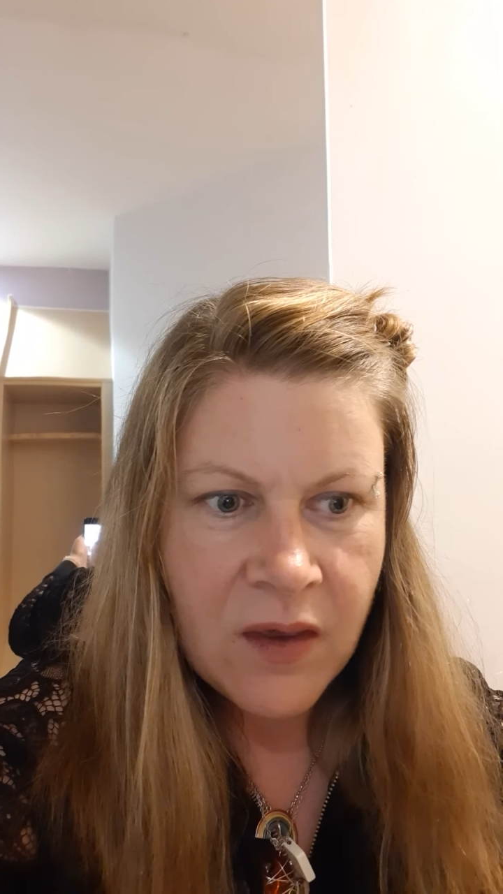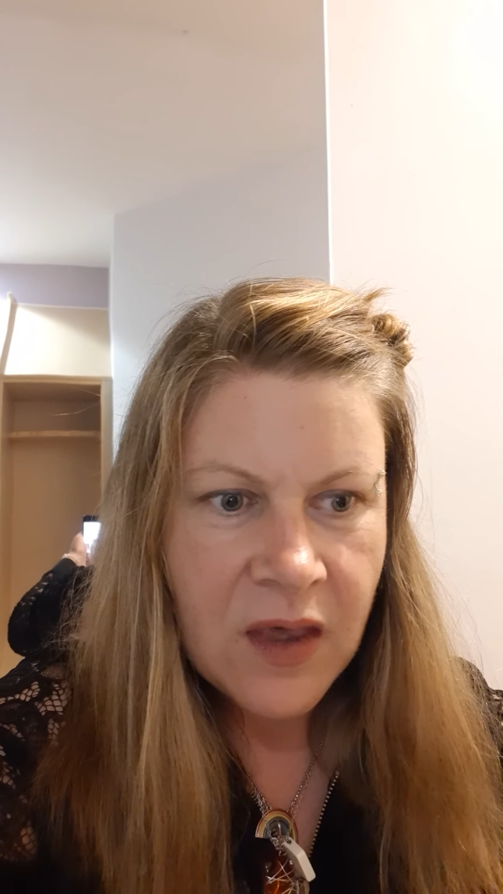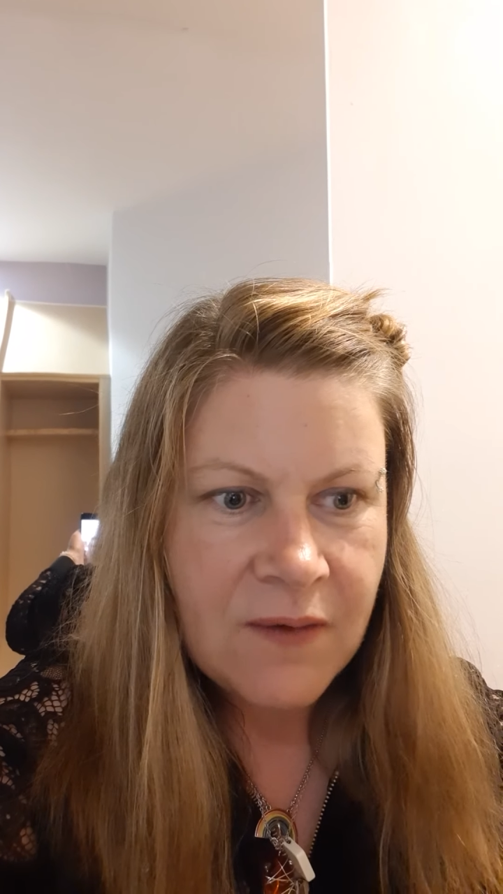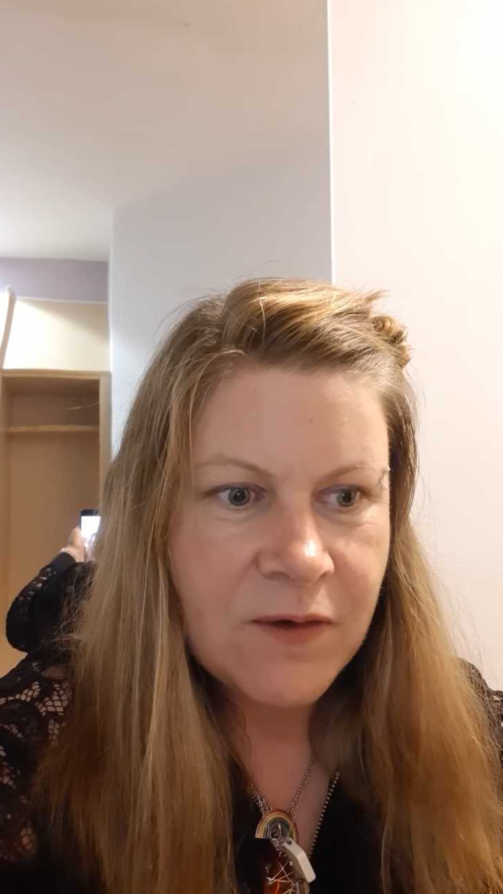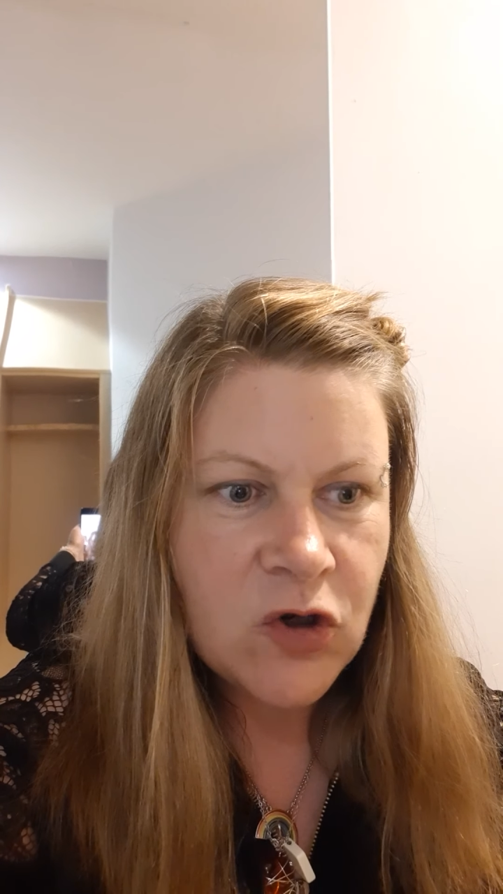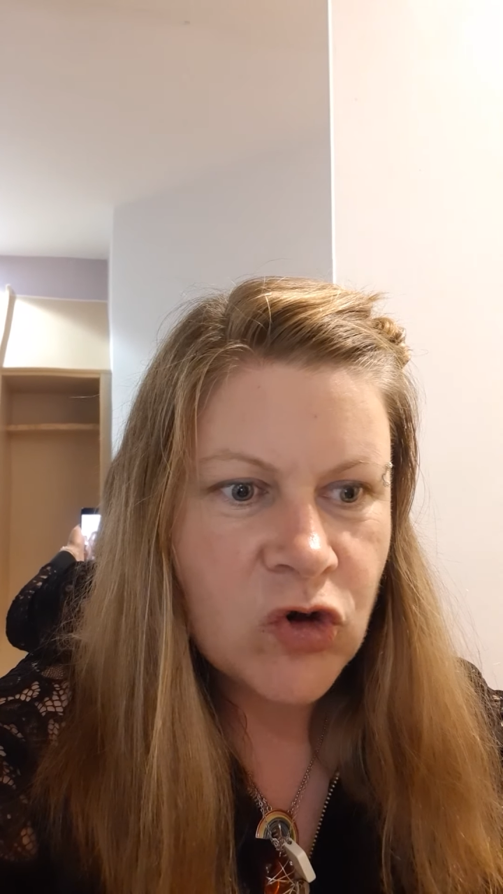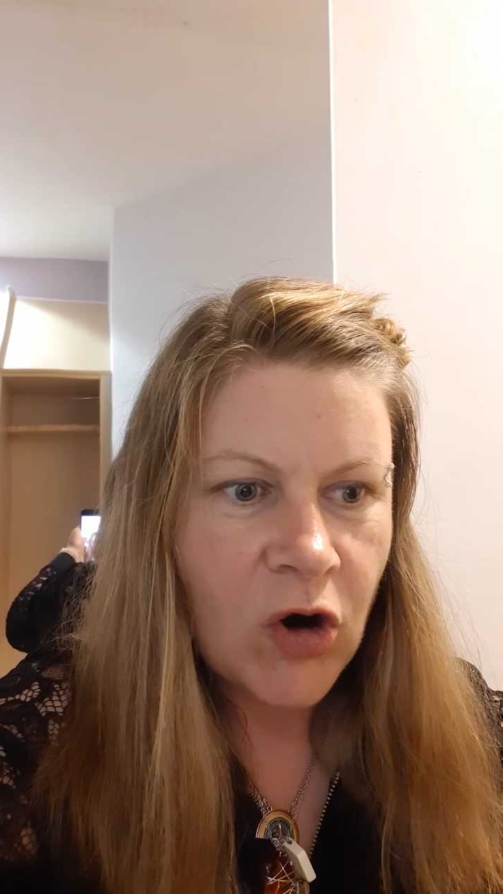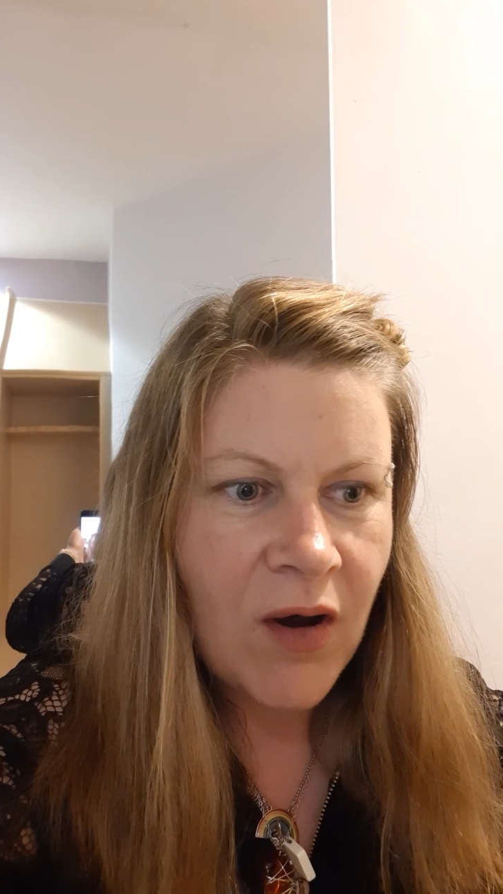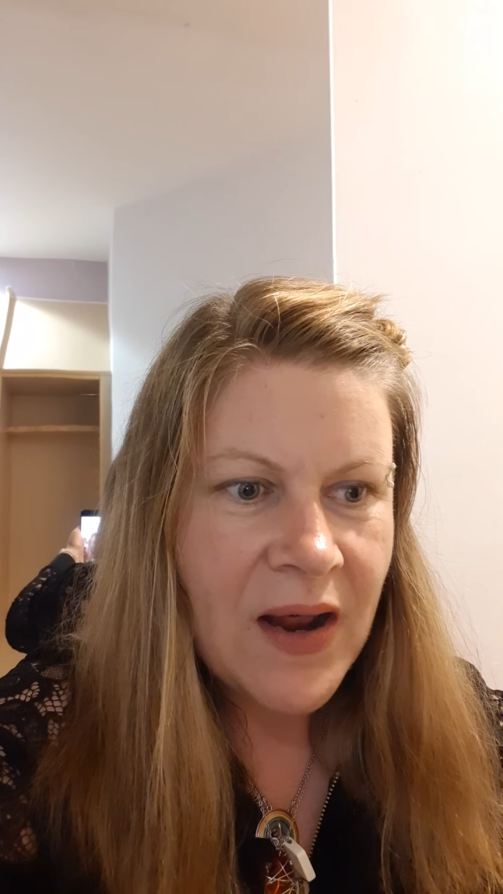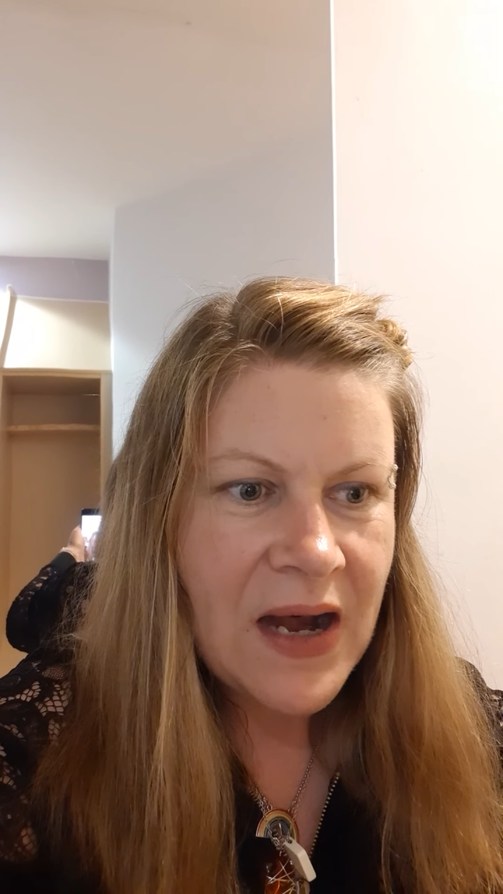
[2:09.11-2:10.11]
If you
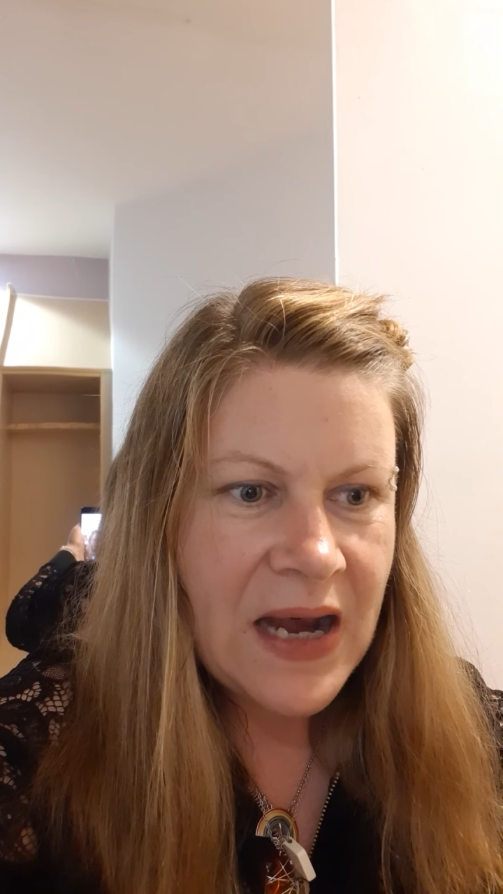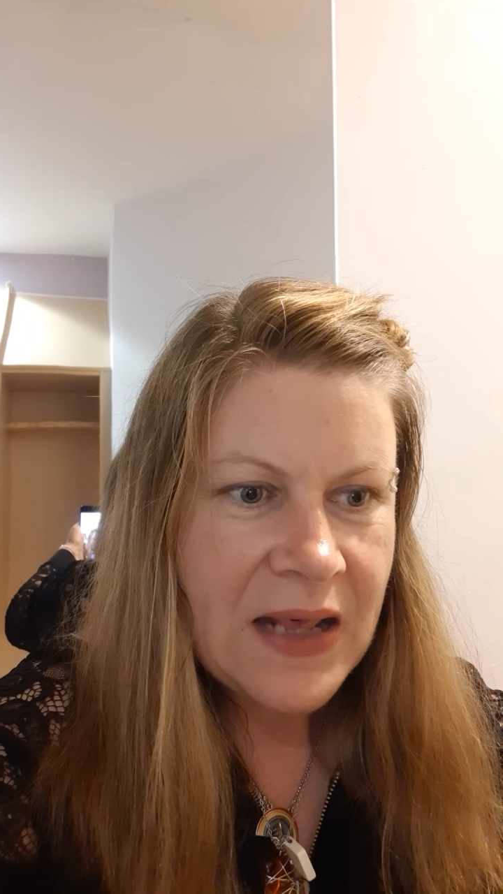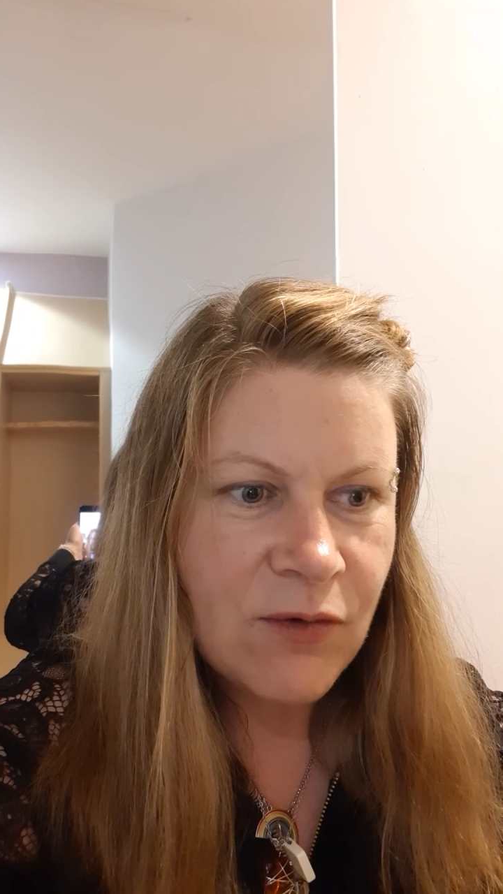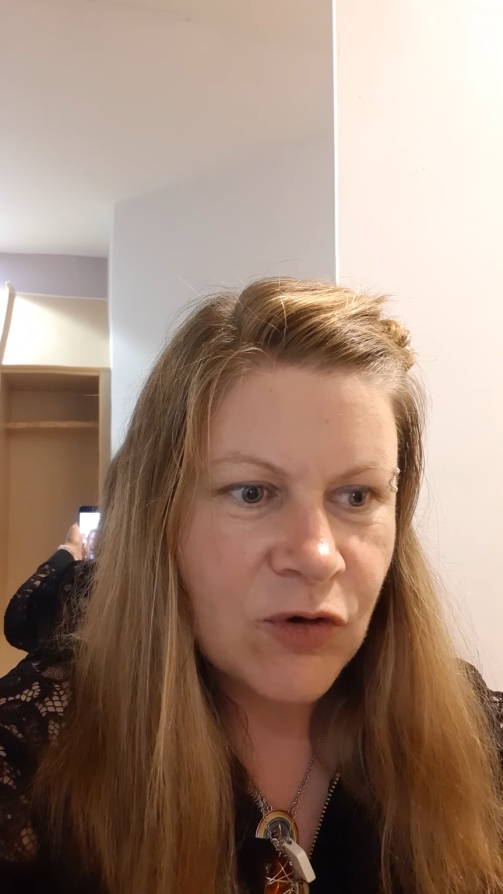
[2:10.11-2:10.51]
try and leave,